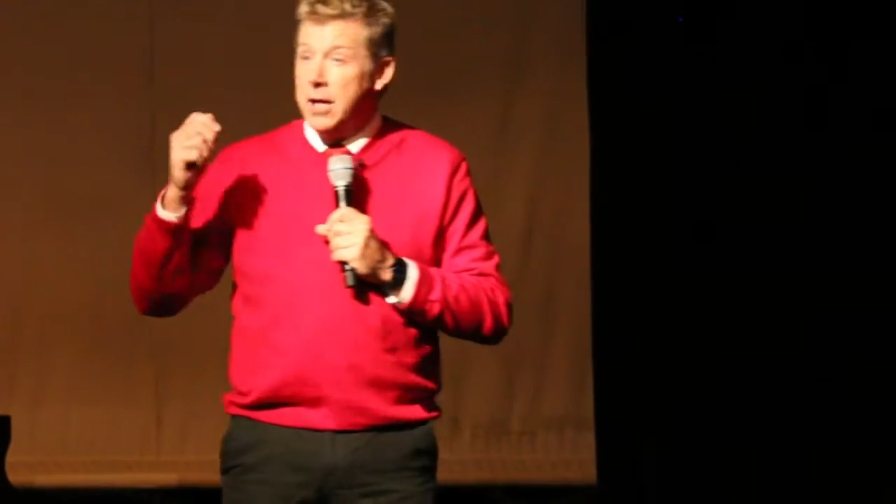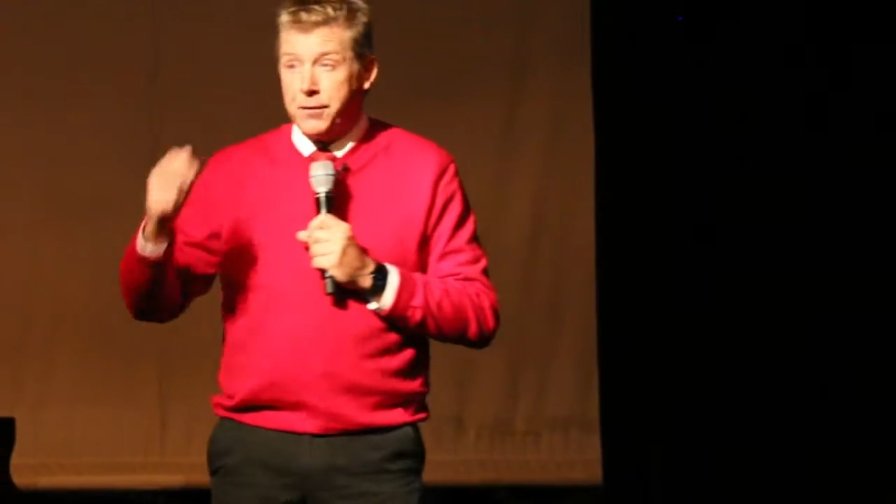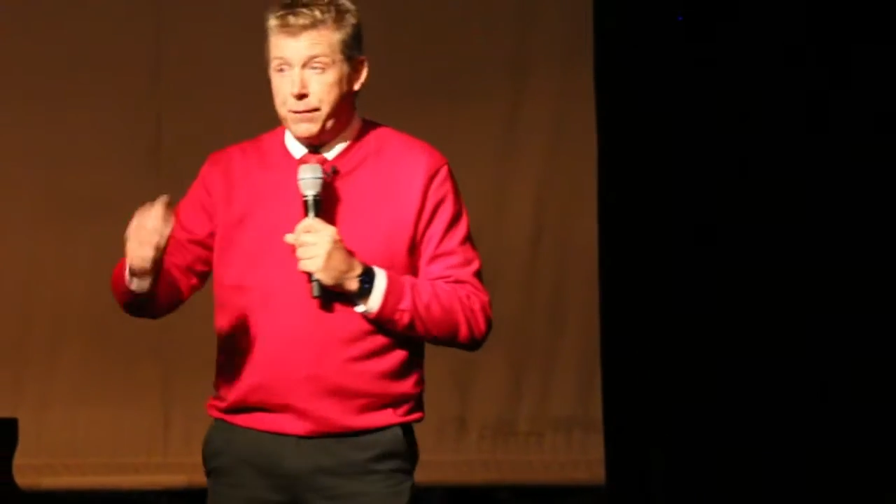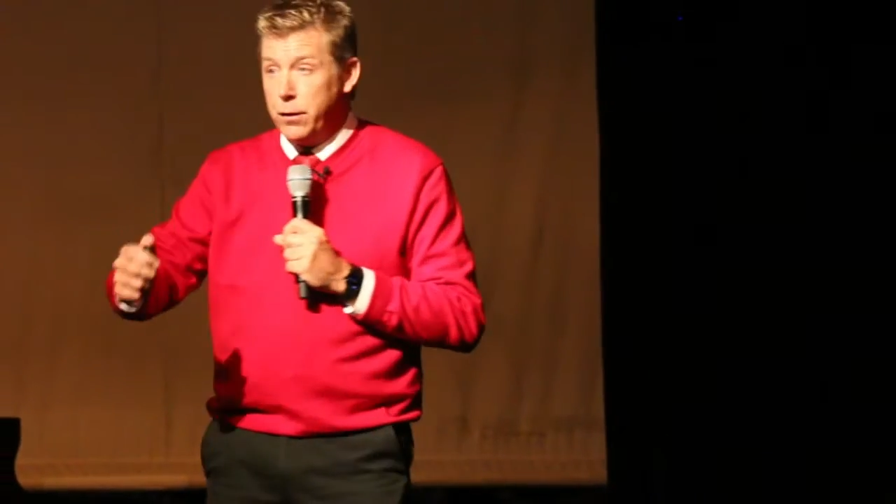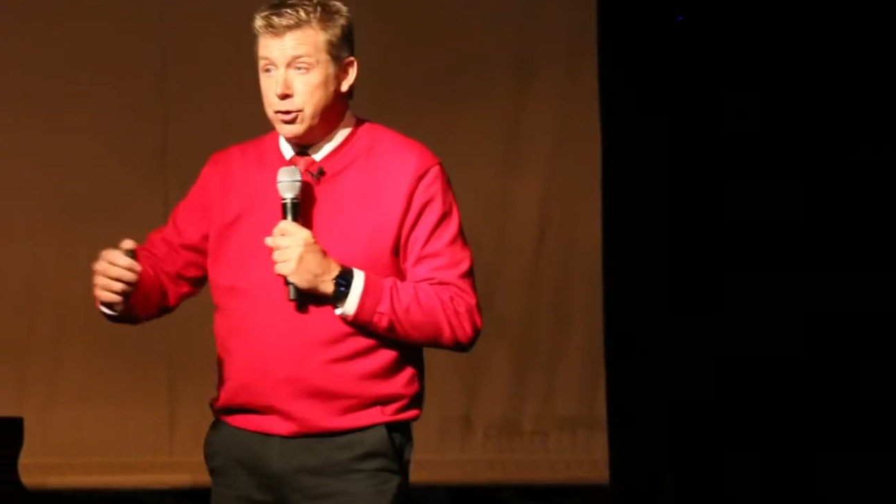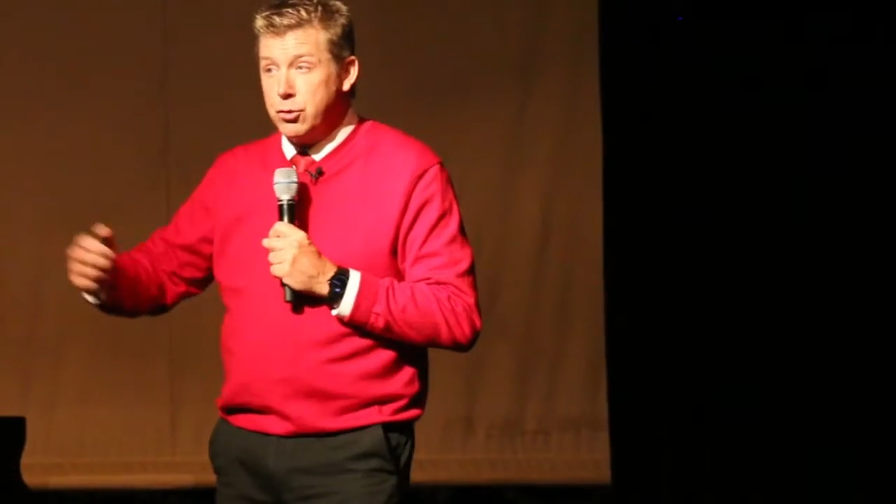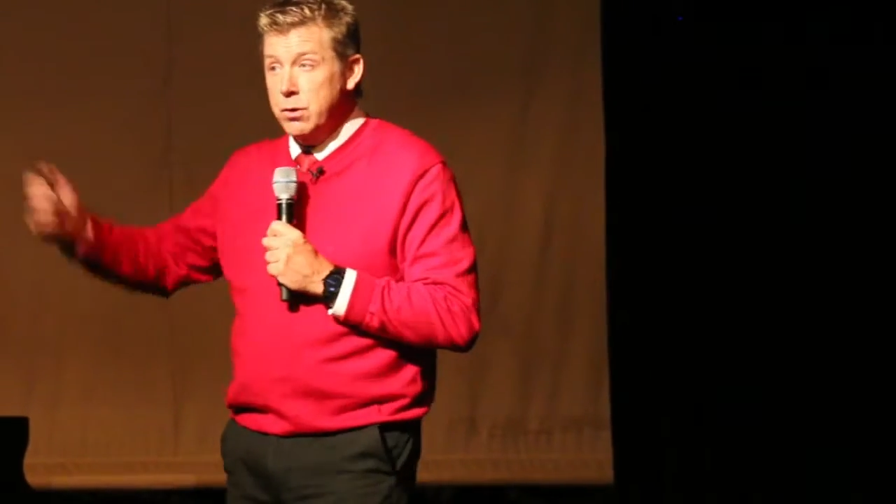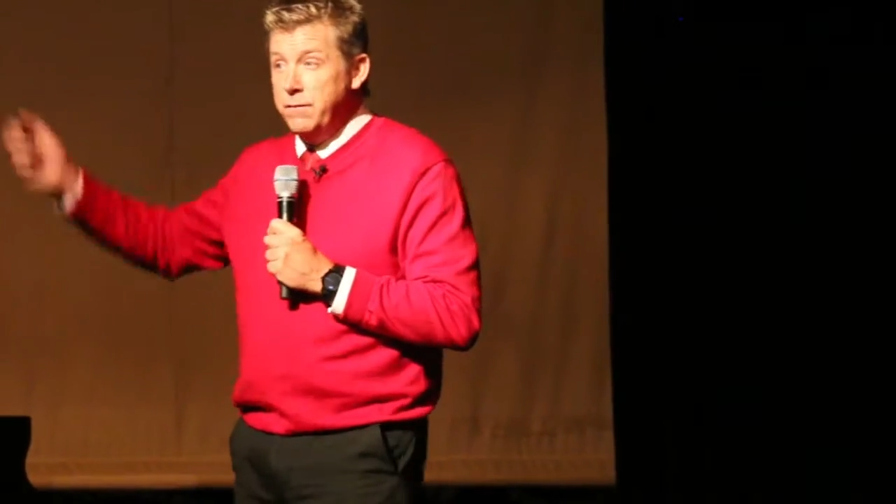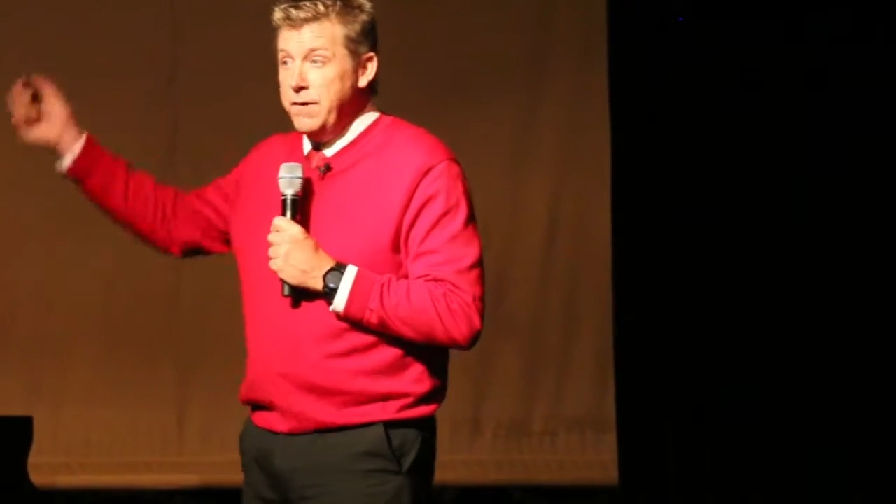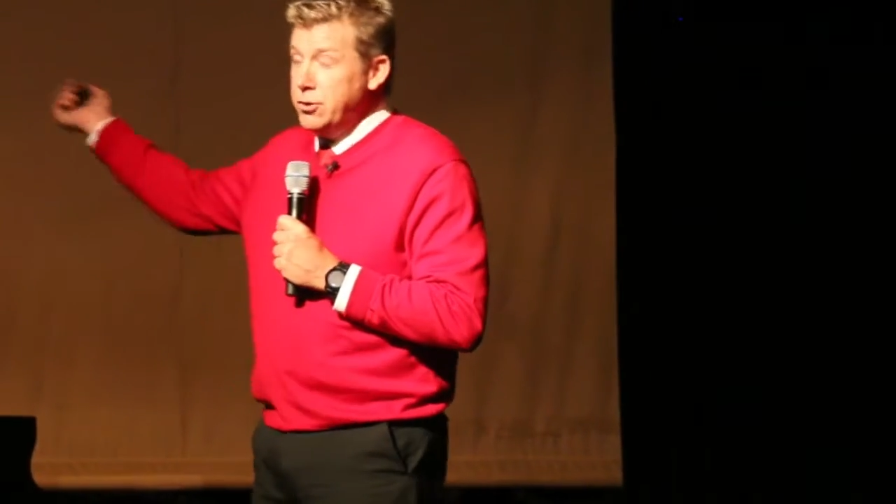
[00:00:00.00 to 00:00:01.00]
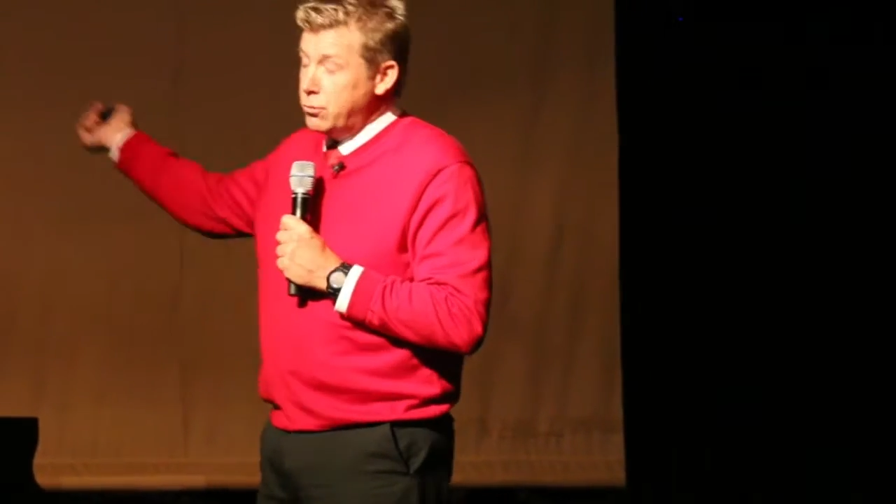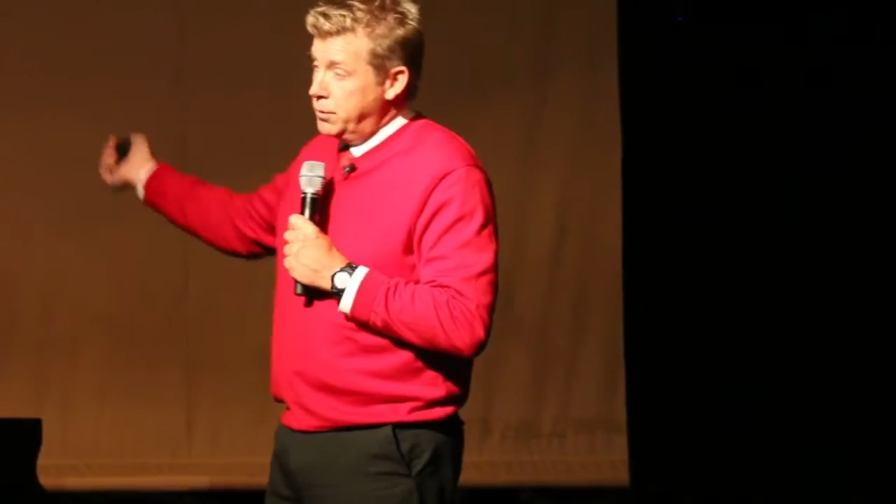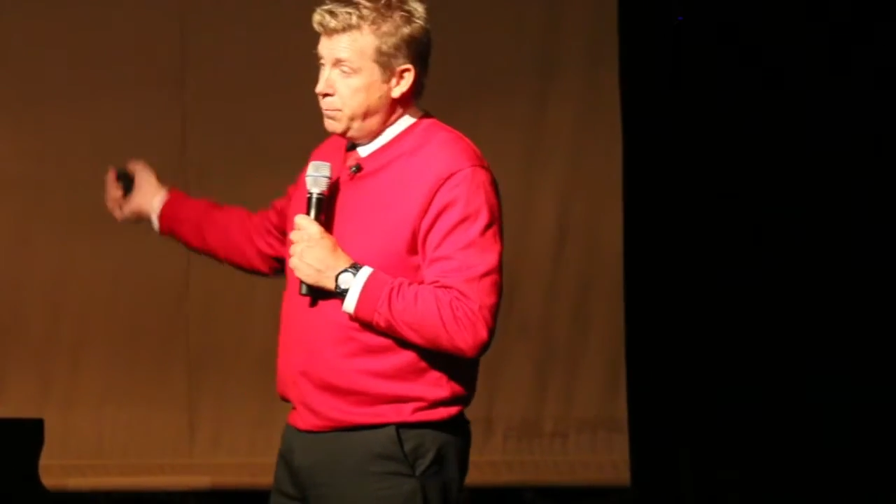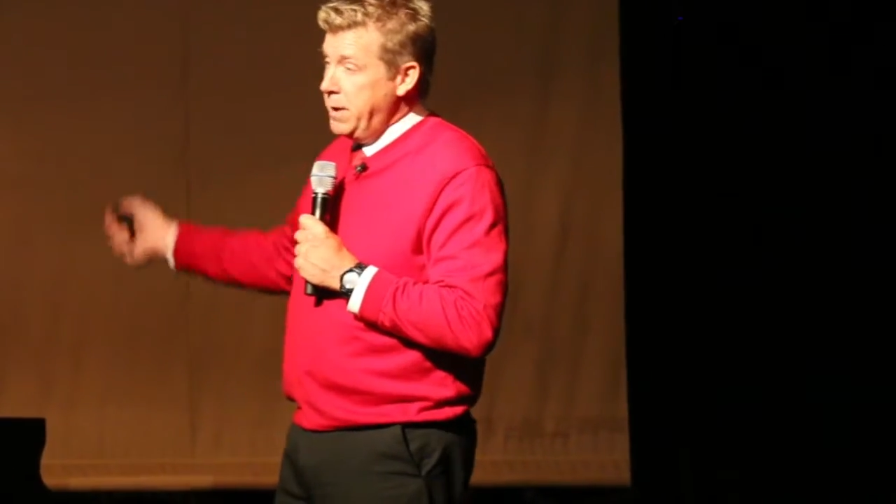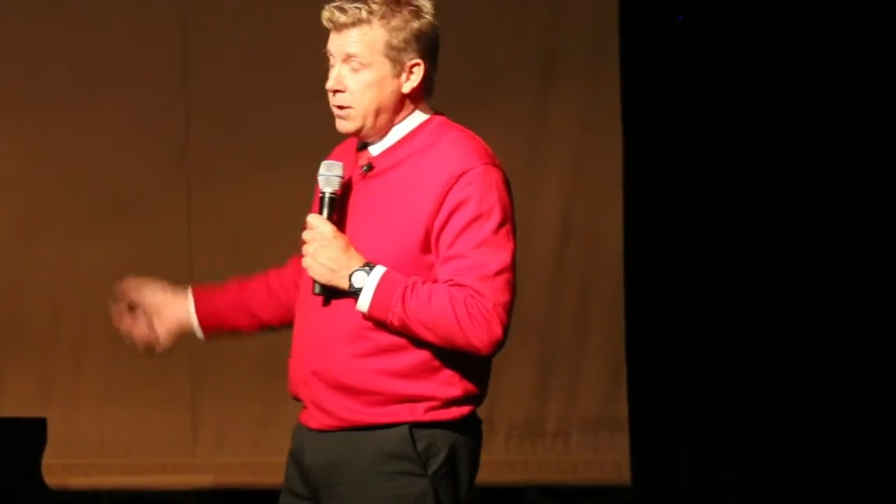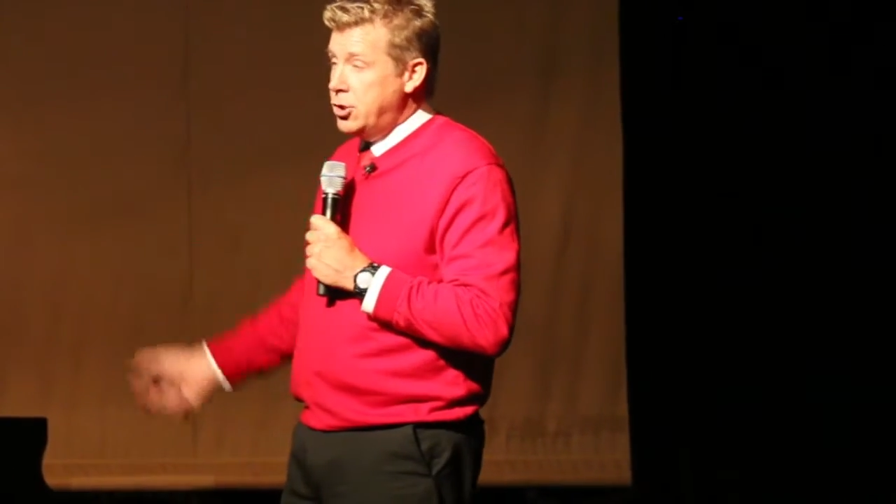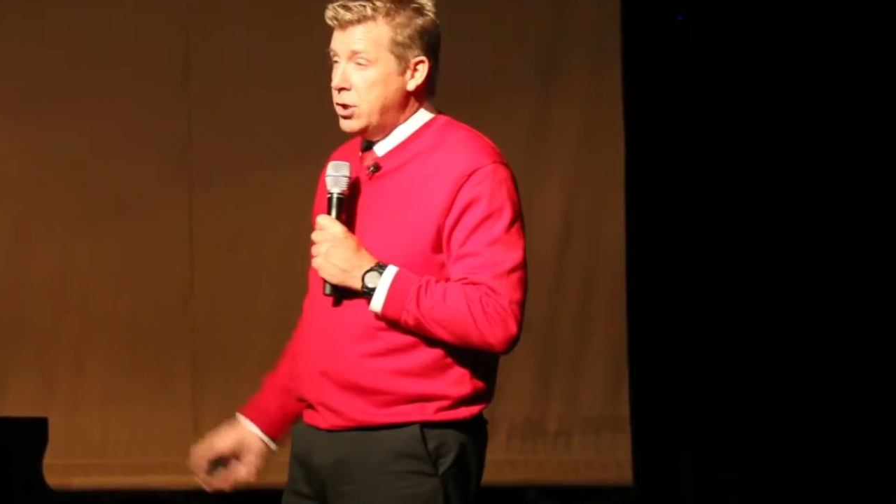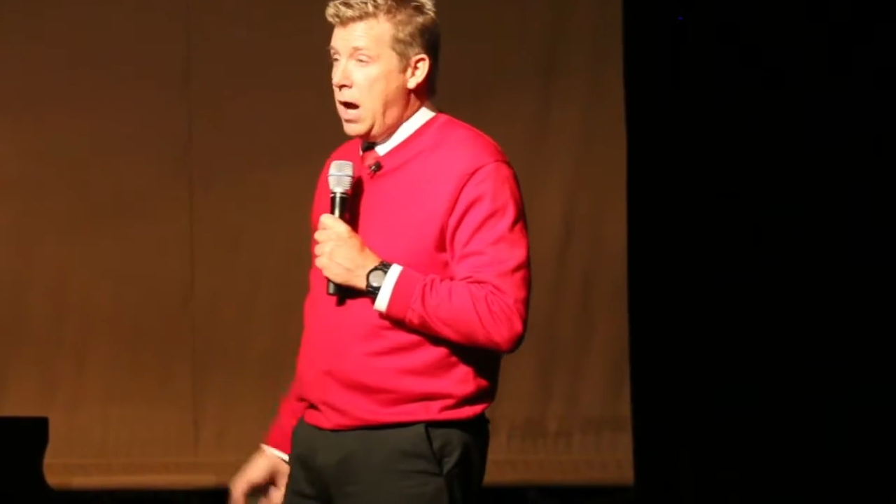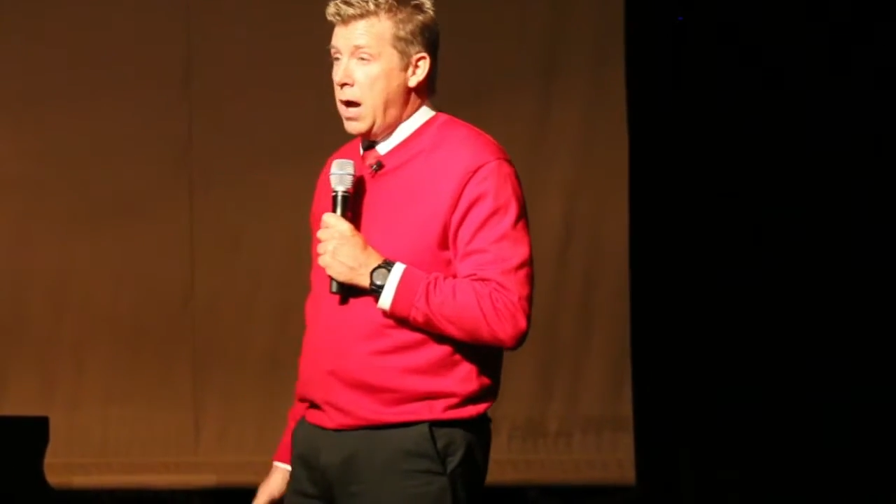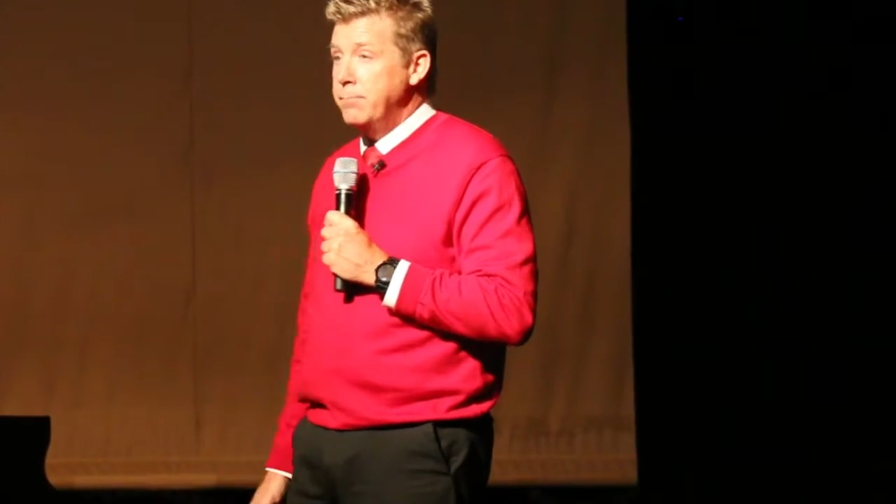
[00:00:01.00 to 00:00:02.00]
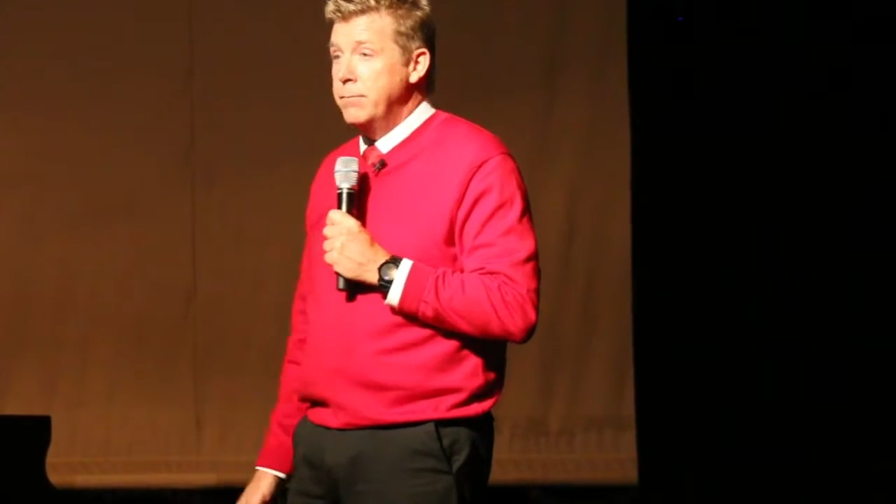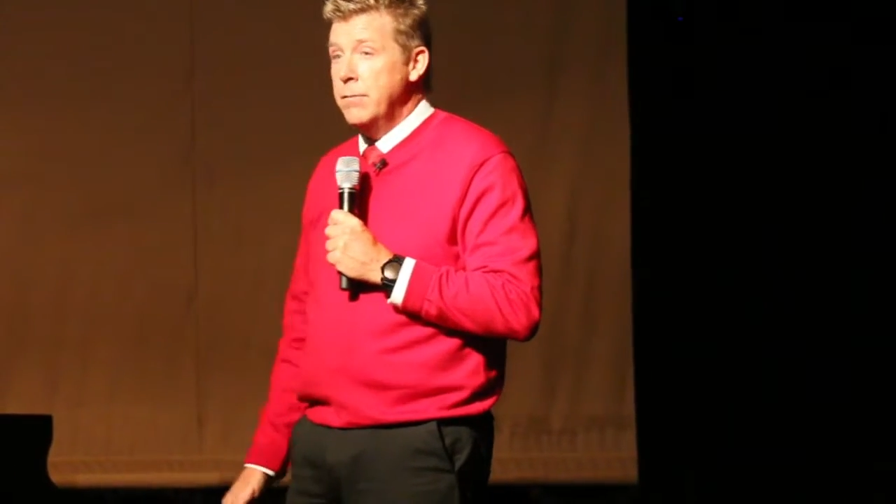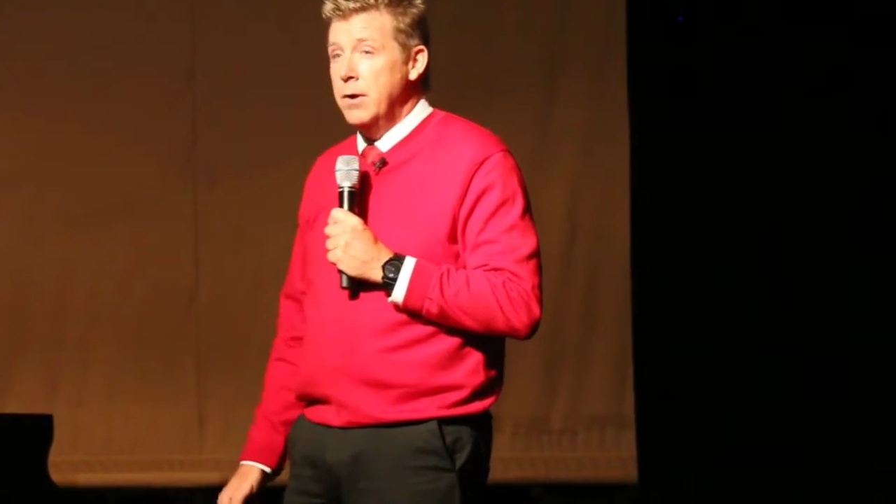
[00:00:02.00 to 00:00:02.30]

His first true adventure was being shot.